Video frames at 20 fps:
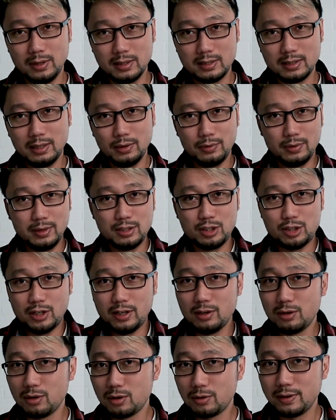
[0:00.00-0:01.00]
we're still in
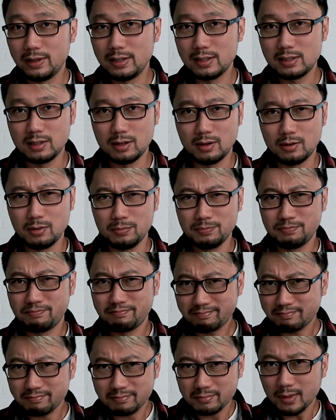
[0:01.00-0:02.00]
January, so
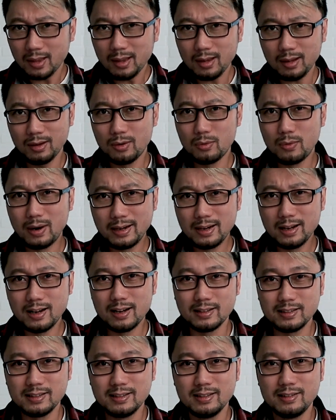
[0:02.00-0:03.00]
why
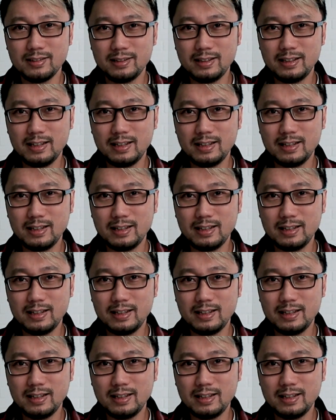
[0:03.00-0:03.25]
not?